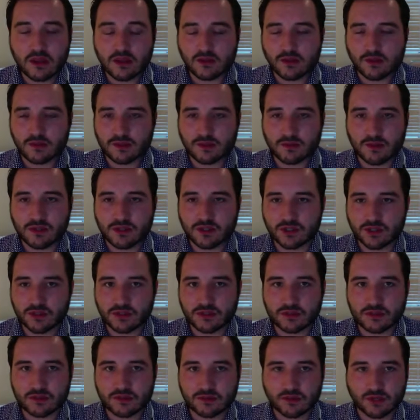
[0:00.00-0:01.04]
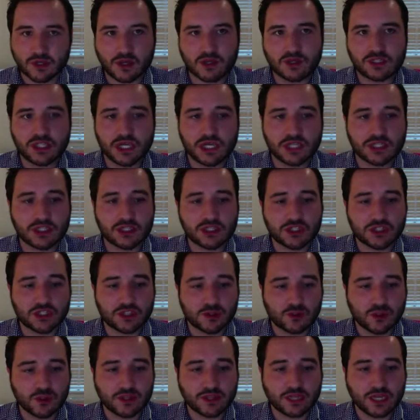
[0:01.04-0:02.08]
There were some issues and some negotiations
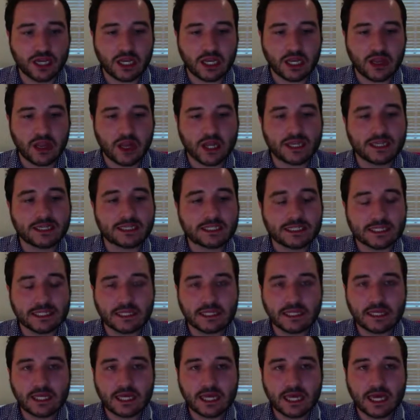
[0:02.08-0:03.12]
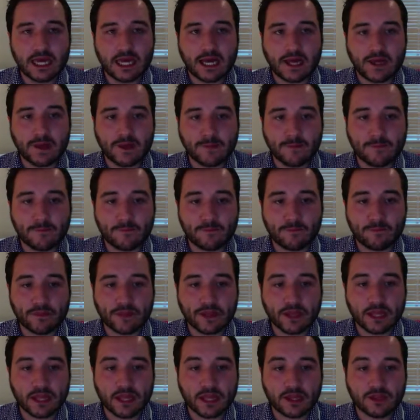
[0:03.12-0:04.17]
to do with light um,
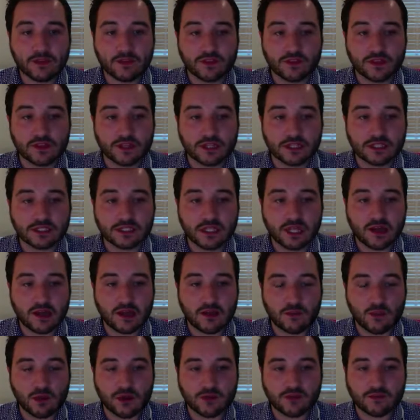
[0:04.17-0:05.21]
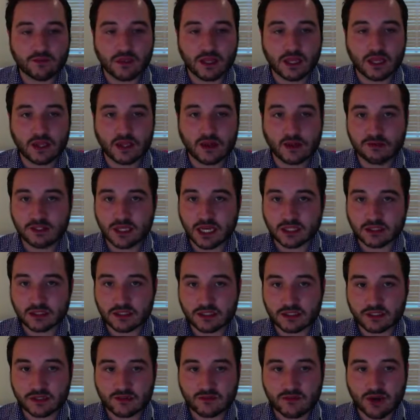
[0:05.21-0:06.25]
that uh, one of the
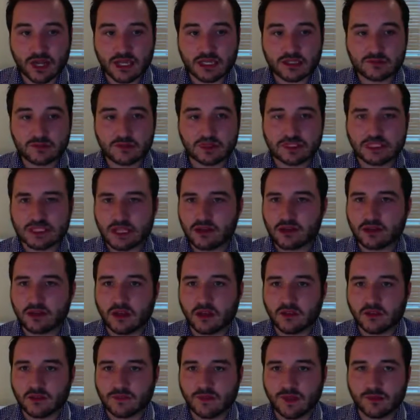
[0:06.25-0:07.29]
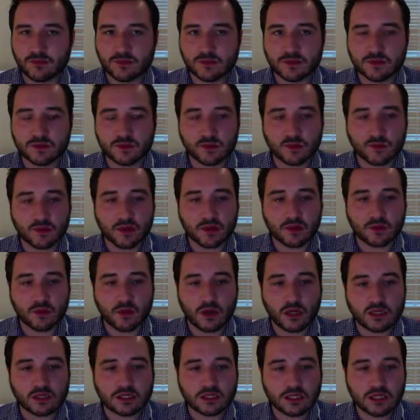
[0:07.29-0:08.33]
objectors had raised, but it sounded like the developers were being
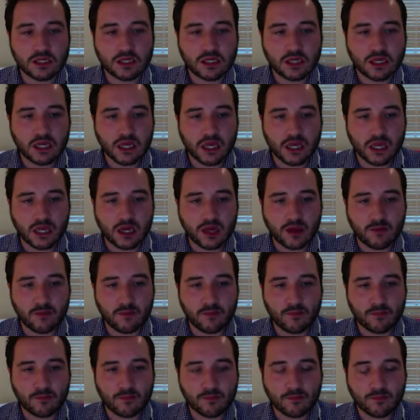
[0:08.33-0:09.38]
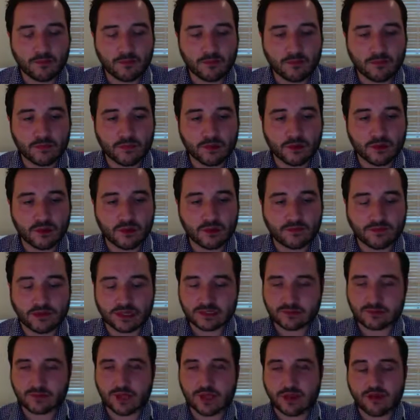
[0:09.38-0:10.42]
quite um, uh,
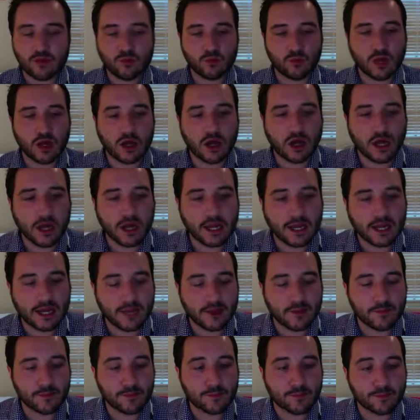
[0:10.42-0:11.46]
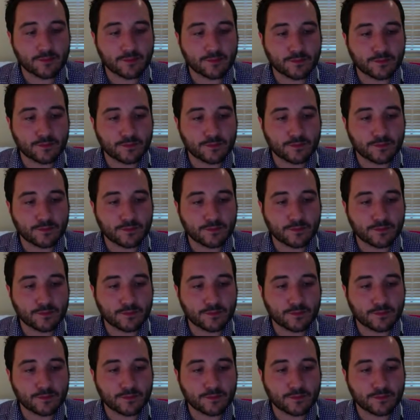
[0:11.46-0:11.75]
flexible there and were um,